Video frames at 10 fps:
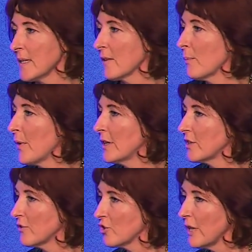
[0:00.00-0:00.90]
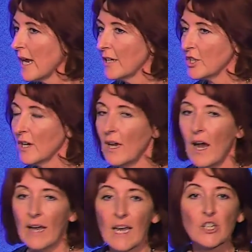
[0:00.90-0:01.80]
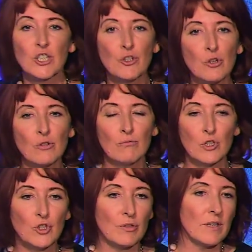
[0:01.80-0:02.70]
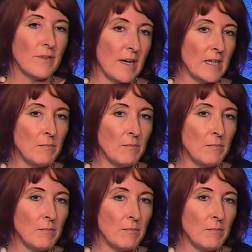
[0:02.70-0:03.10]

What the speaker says: at the point of triage, I actually couldn't retrieve any